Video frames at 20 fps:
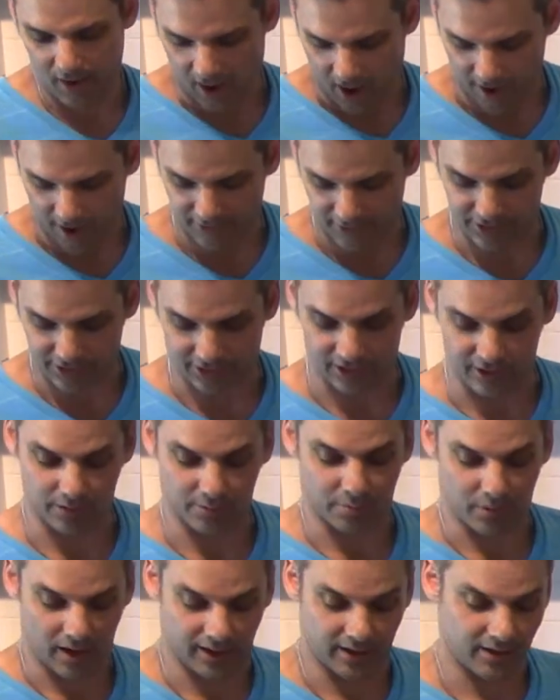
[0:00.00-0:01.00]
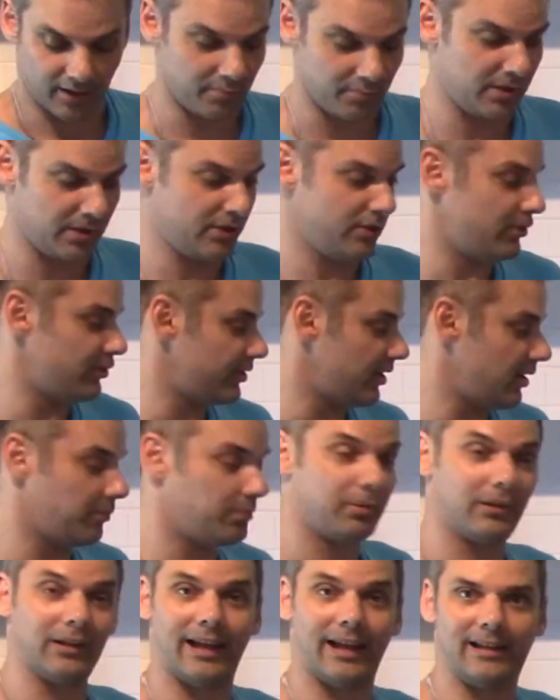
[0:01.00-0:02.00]
Obviously, you're probably going to be using a
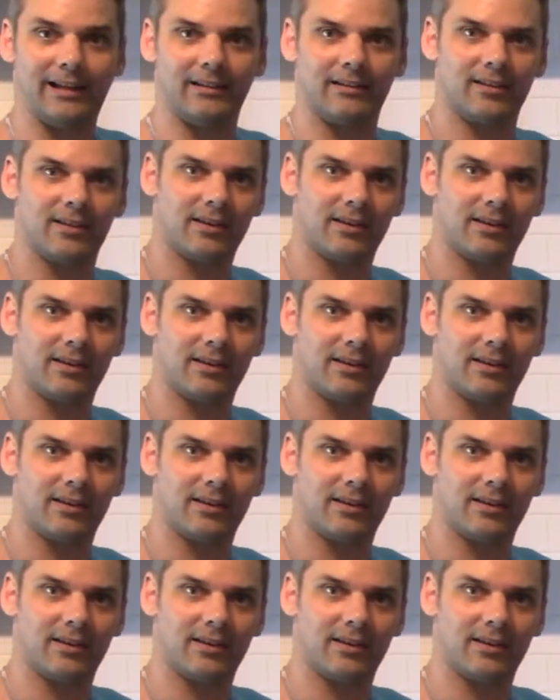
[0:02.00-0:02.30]
plate.